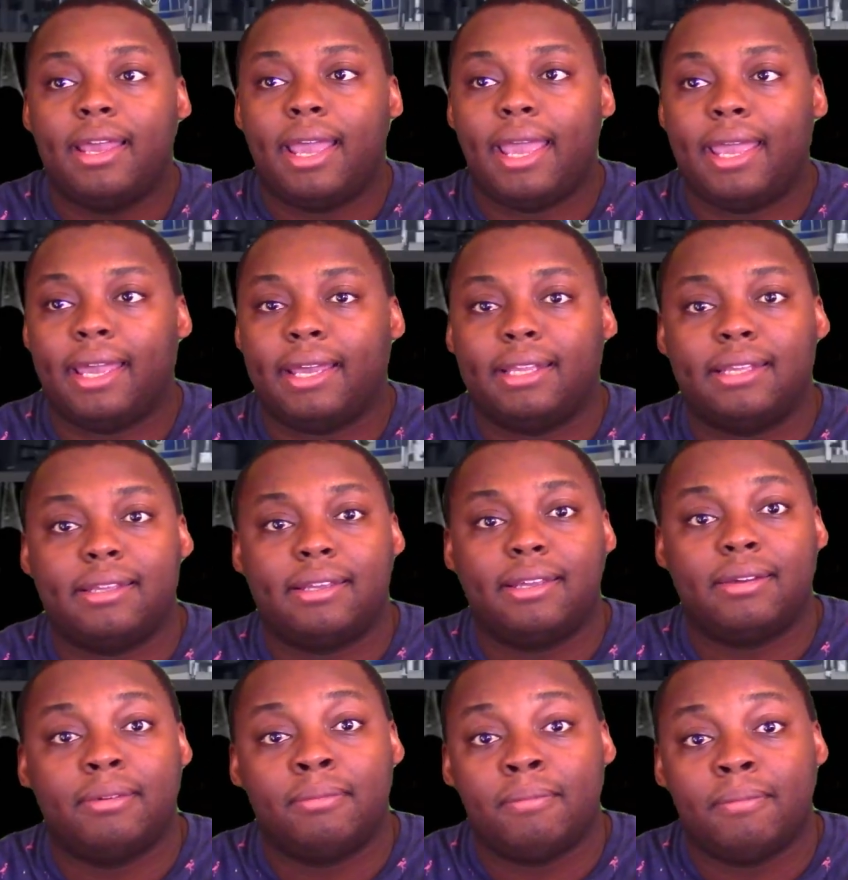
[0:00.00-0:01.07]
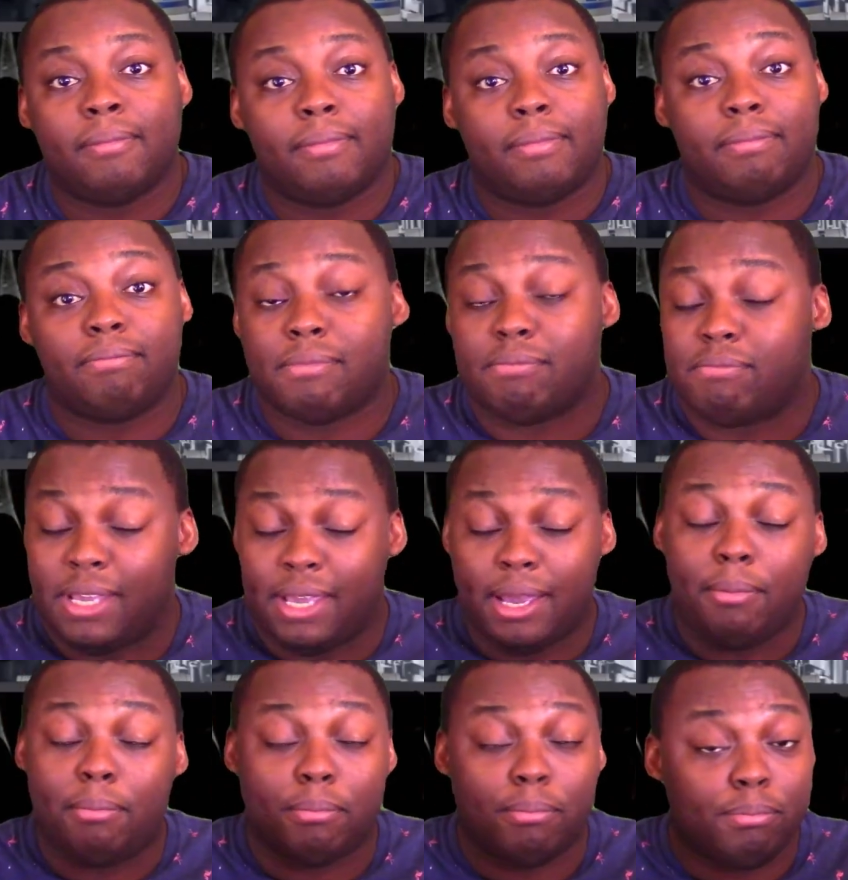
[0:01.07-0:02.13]
And
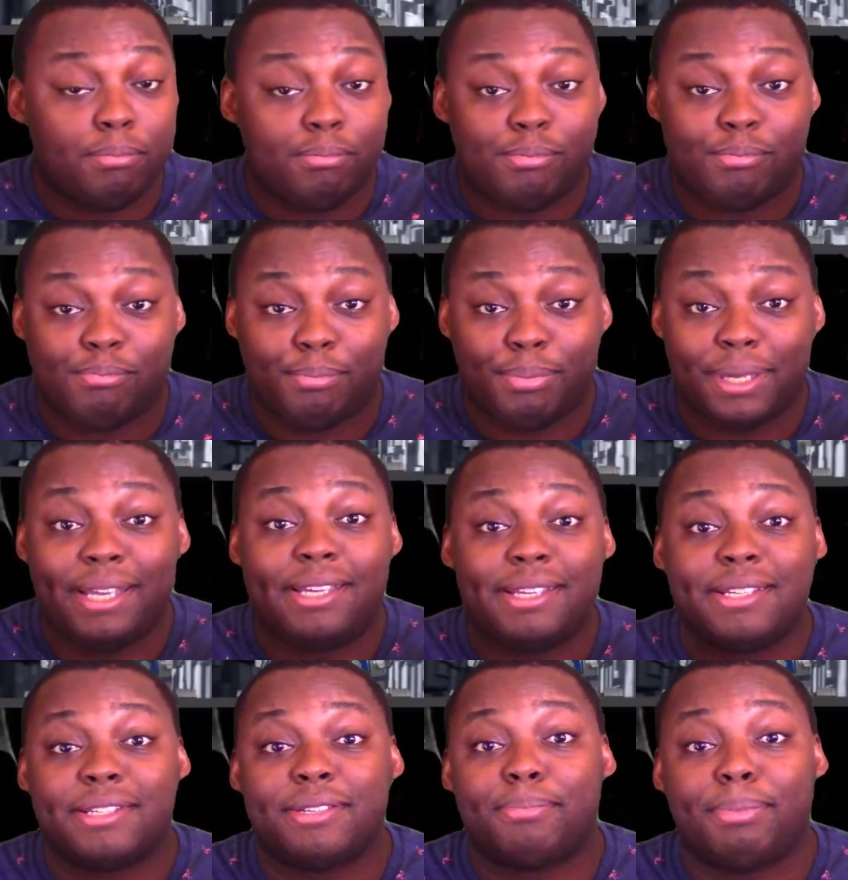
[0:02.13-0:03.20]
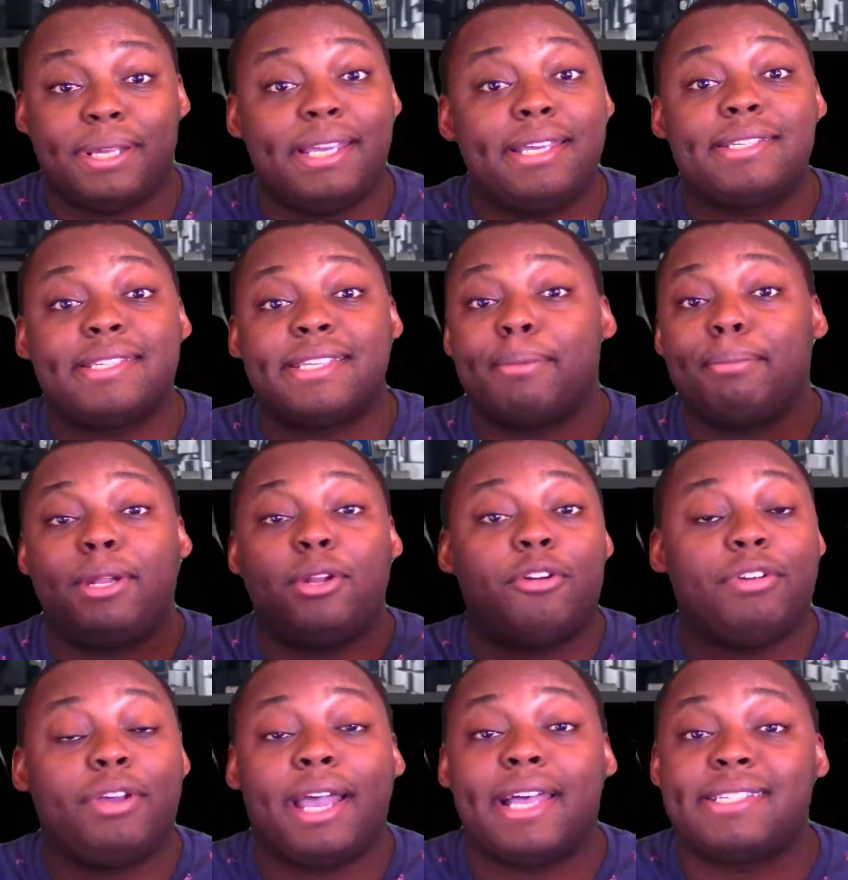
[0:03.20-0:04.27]
yeah, please let me know
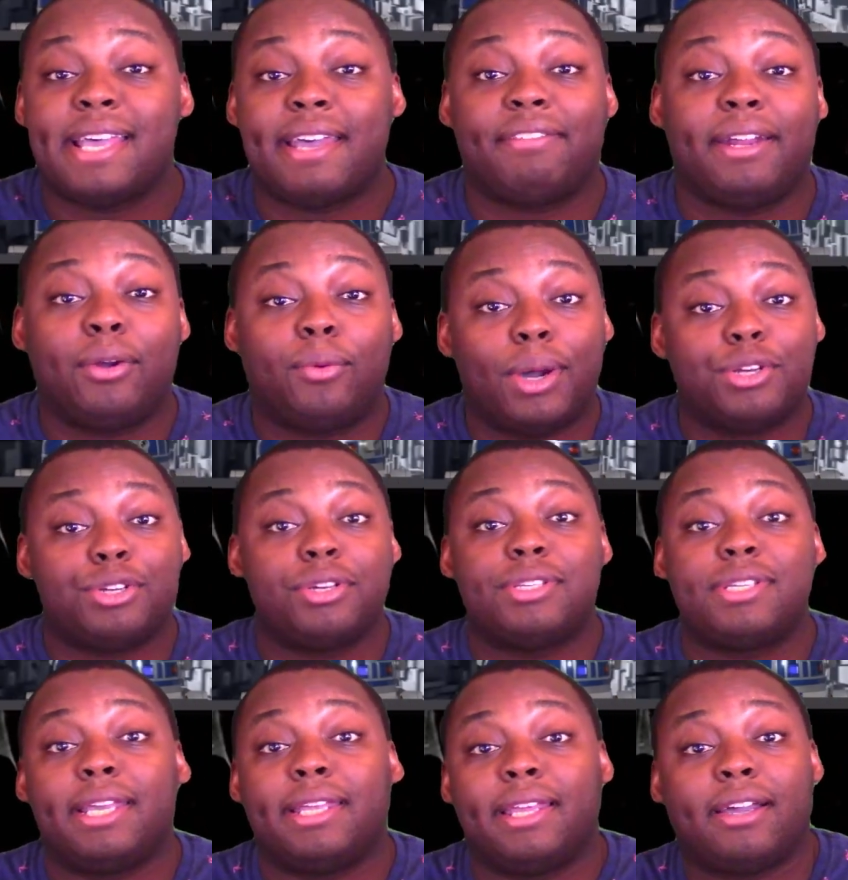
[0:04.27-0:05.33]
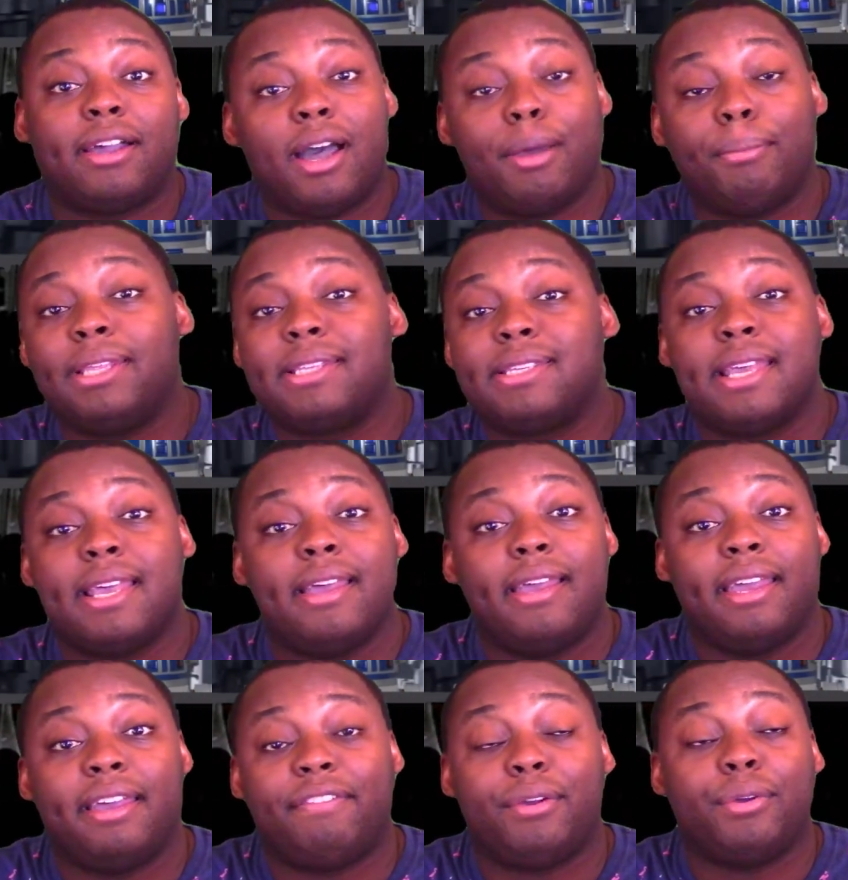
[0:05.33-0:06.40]
if you guys have any questions in the comments.
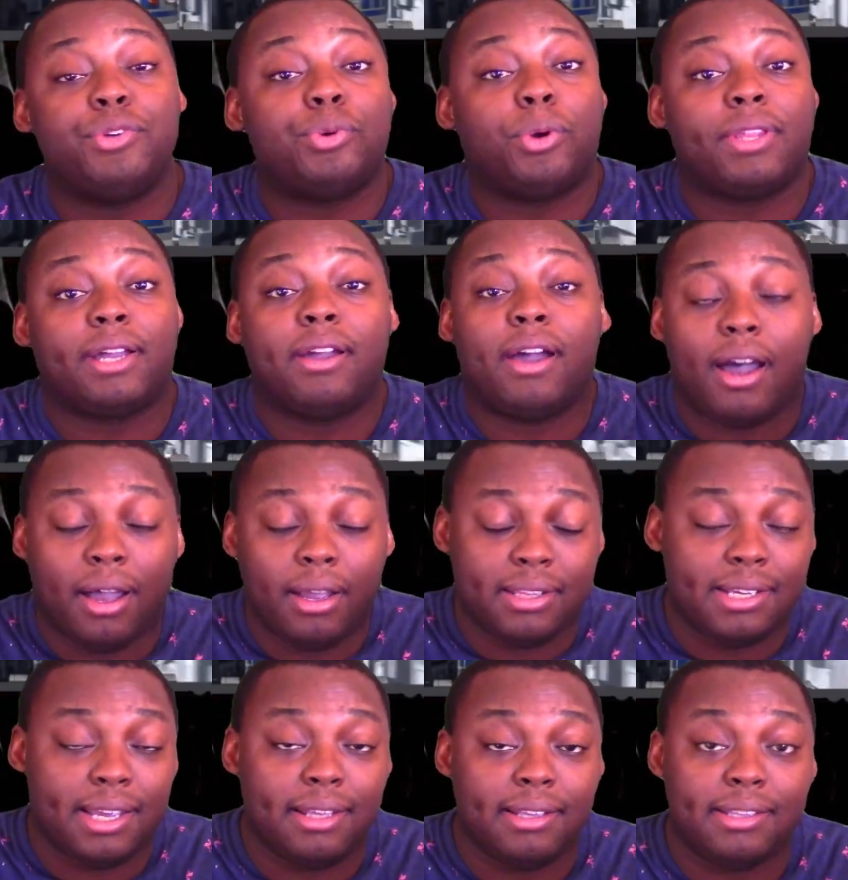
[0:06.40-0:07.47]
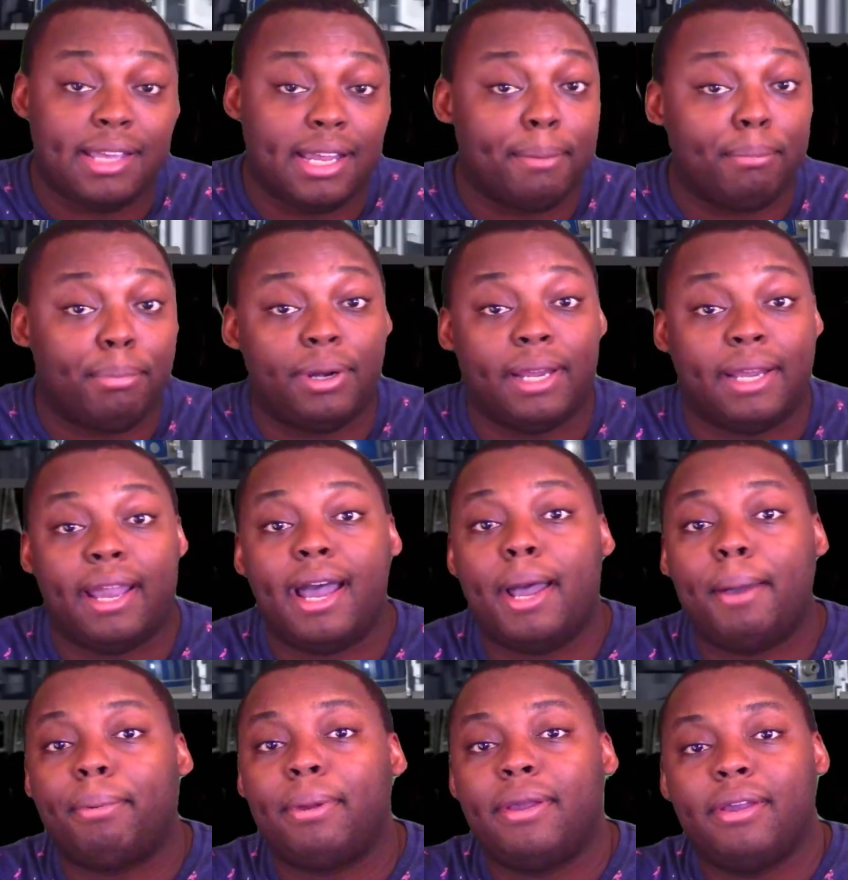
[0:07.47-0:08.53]
If you enjoy the content that I'm putting
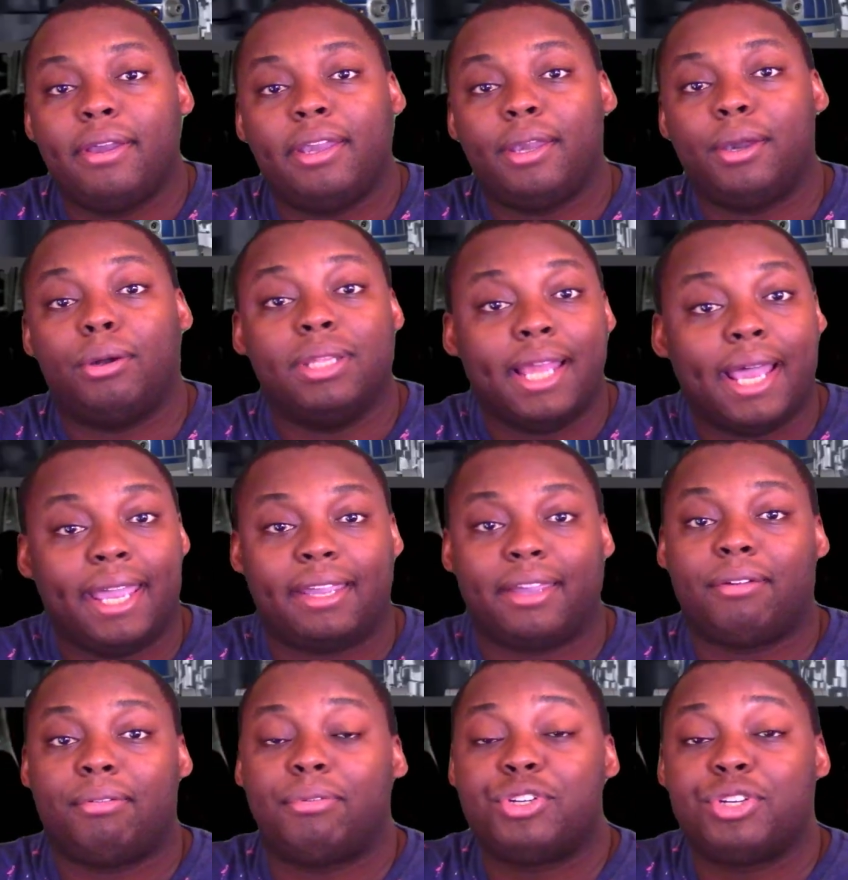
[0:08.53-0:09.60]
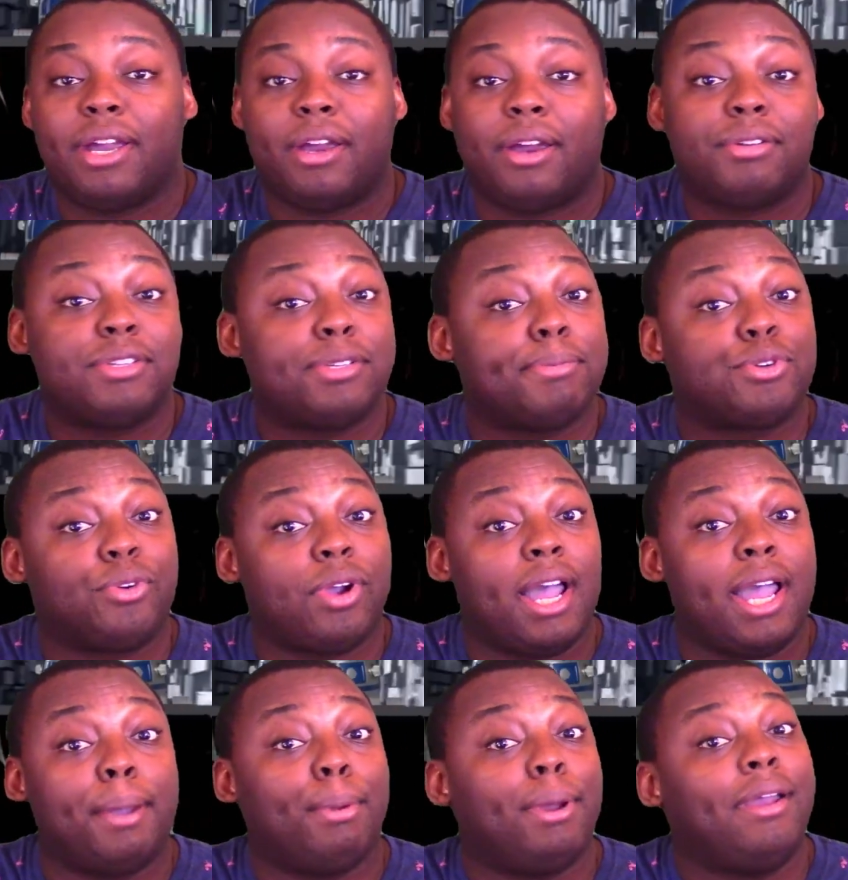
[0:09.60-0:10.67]
up, like, share,
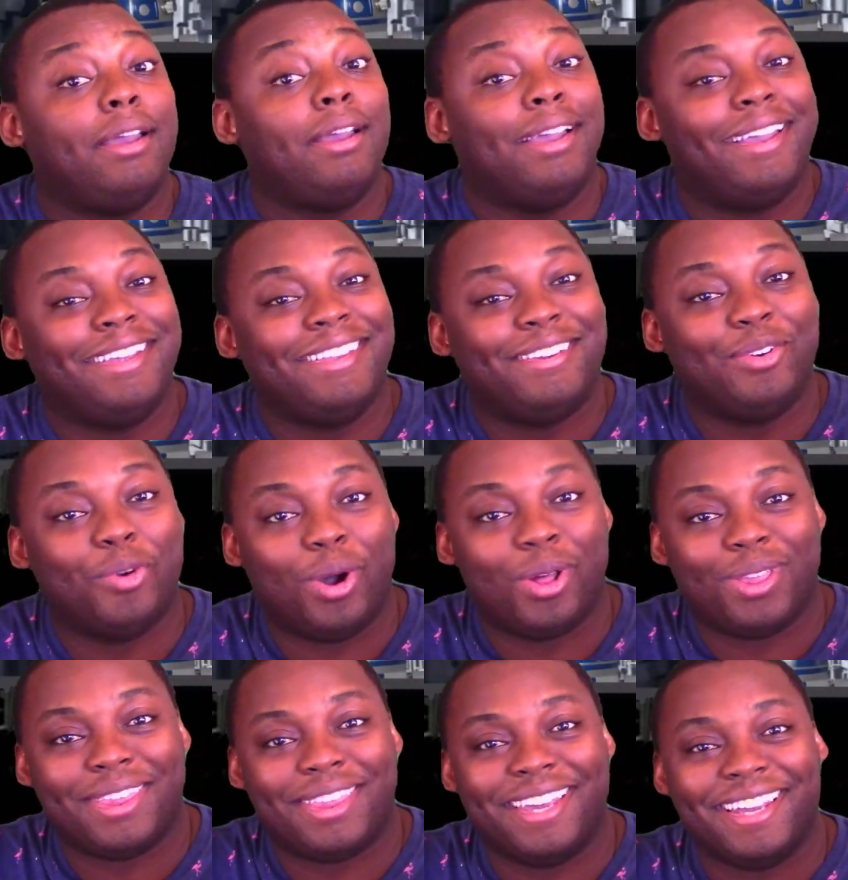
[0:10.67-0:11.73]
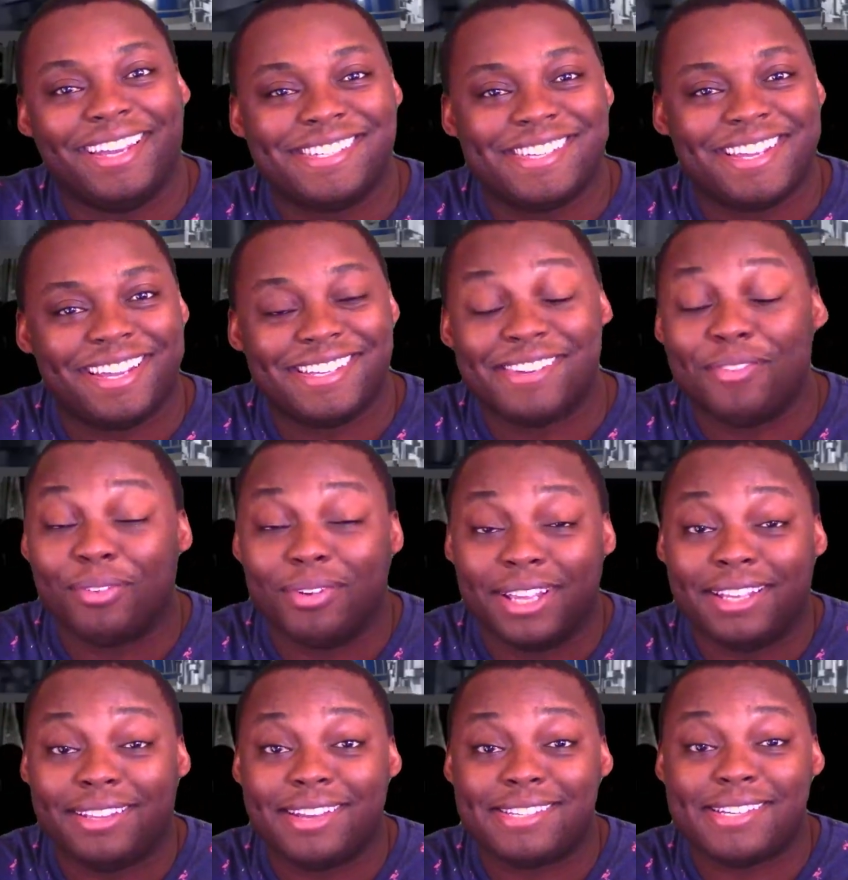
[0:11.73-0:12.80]
subscribe, and do all the things, because it
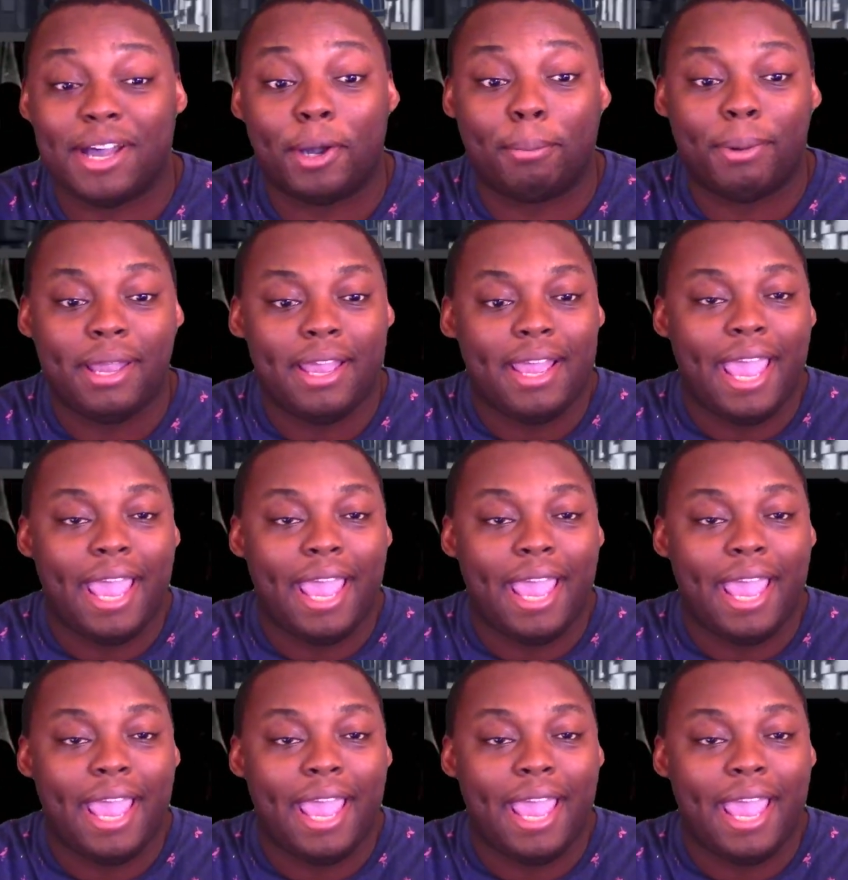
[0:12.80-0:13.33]
really does help.